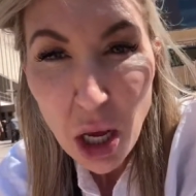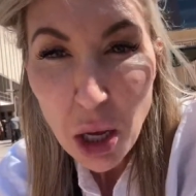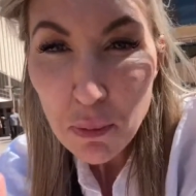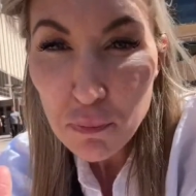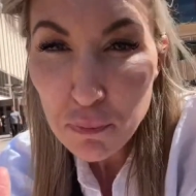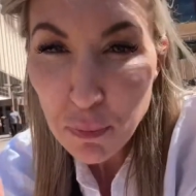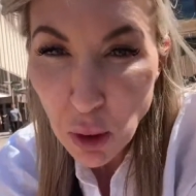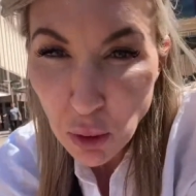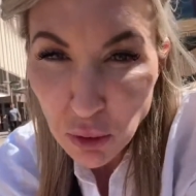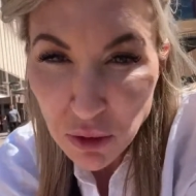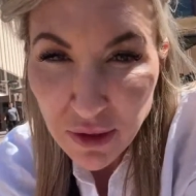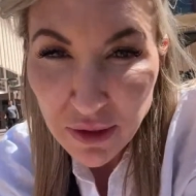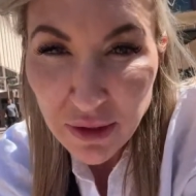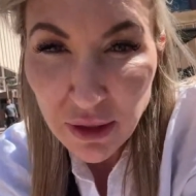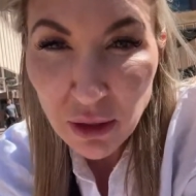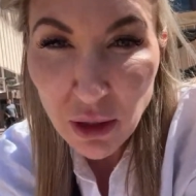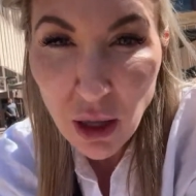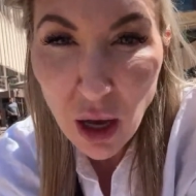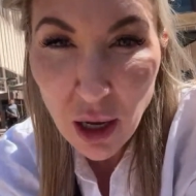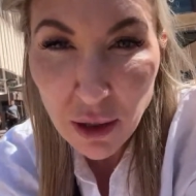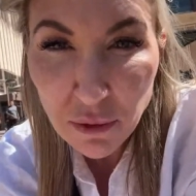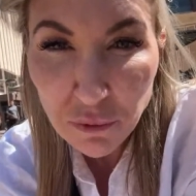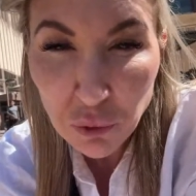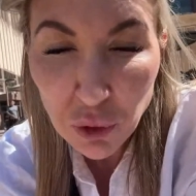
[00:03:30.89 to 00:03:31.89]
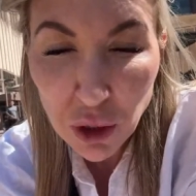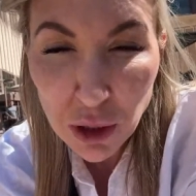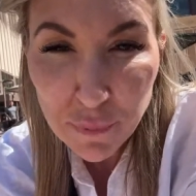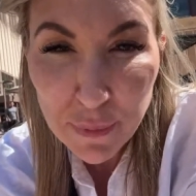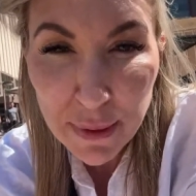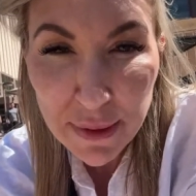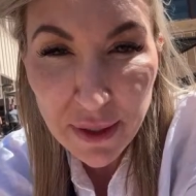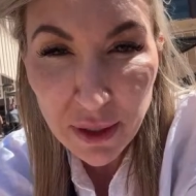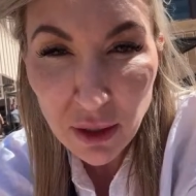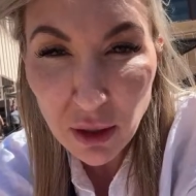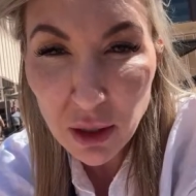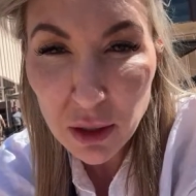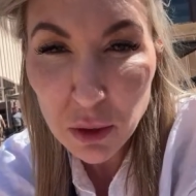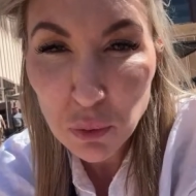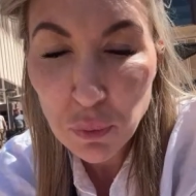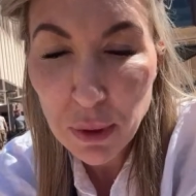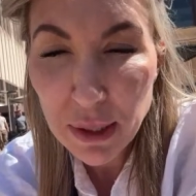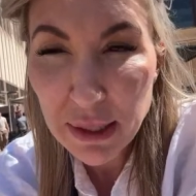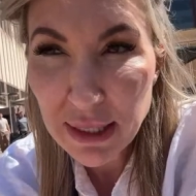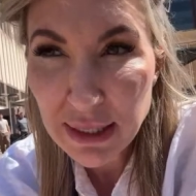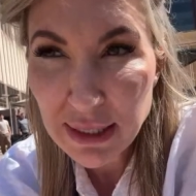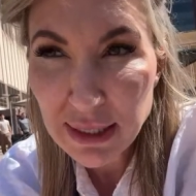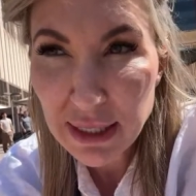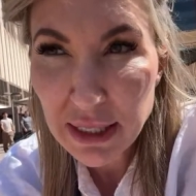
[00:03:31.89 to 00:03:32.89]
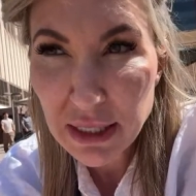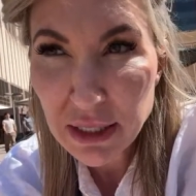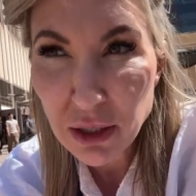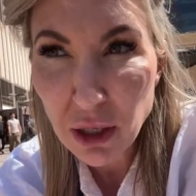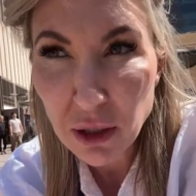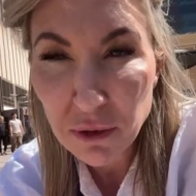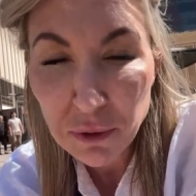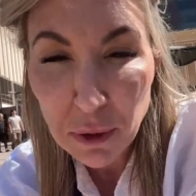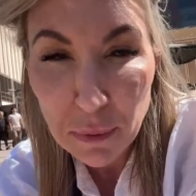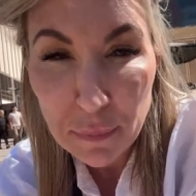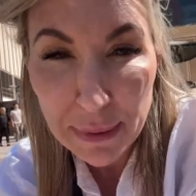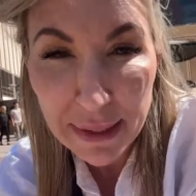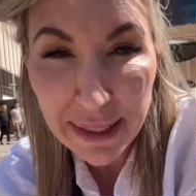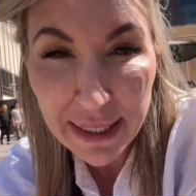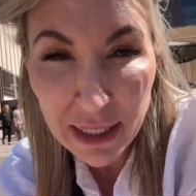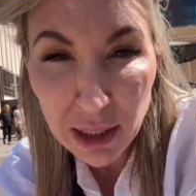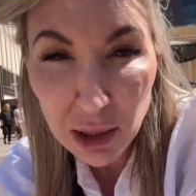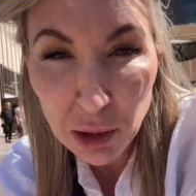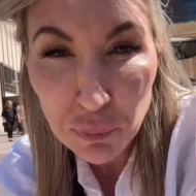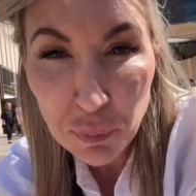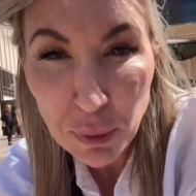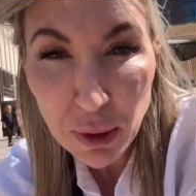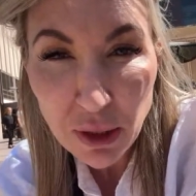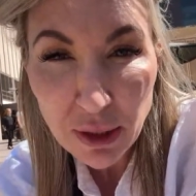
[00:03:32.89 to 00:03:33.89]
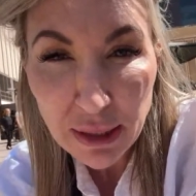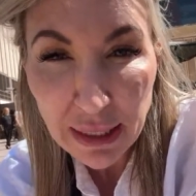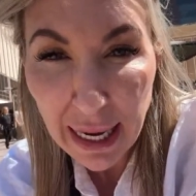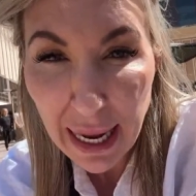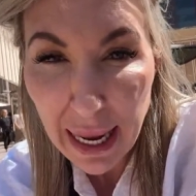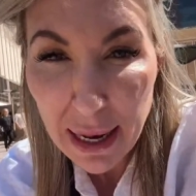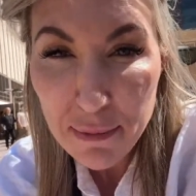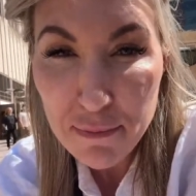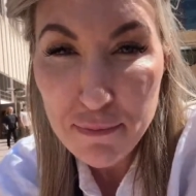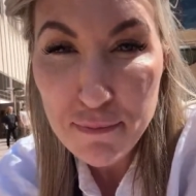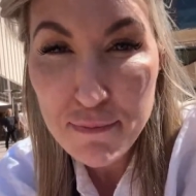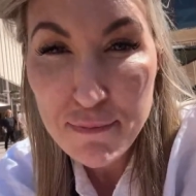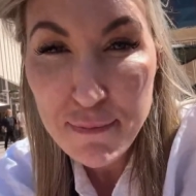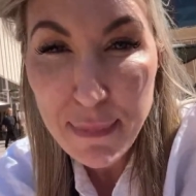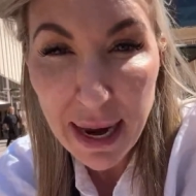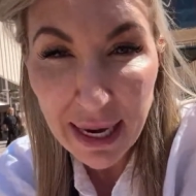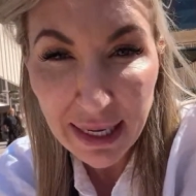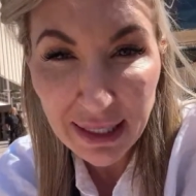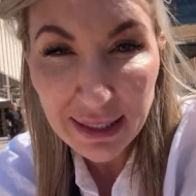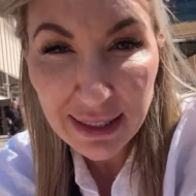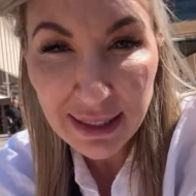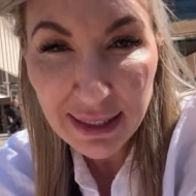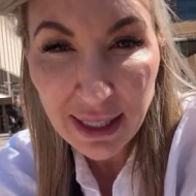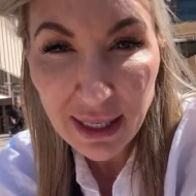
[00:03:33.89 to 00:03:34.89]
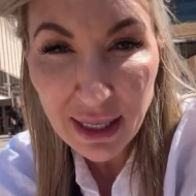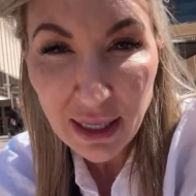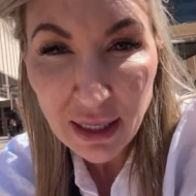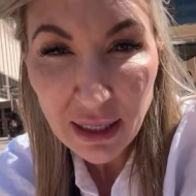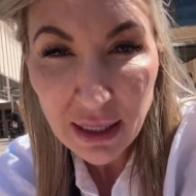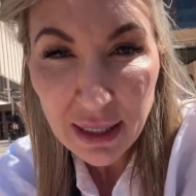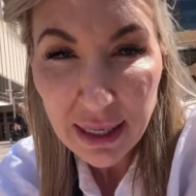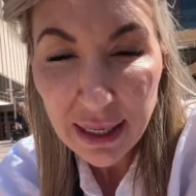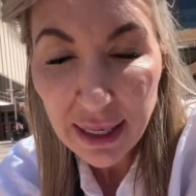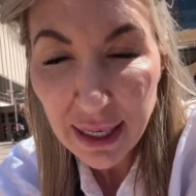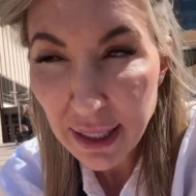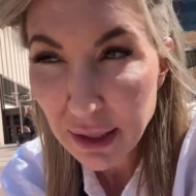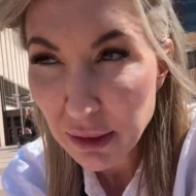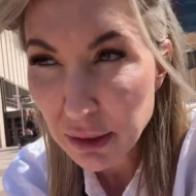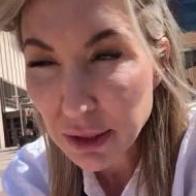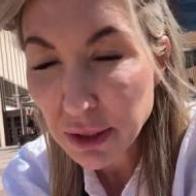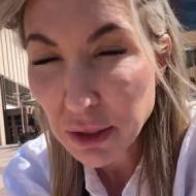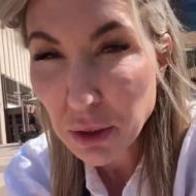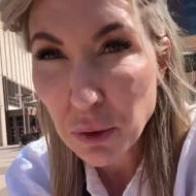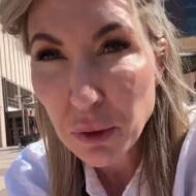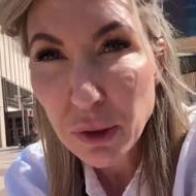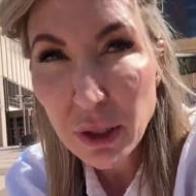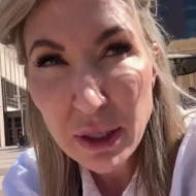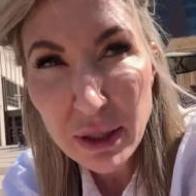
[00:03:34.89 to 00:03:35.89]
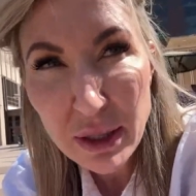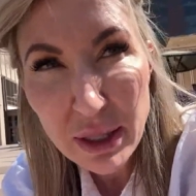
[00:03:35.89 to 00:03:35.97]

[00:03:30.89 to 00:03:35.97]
Most of the law enforcement that are on the witness list are from Gilbert and Mesa, Arizona.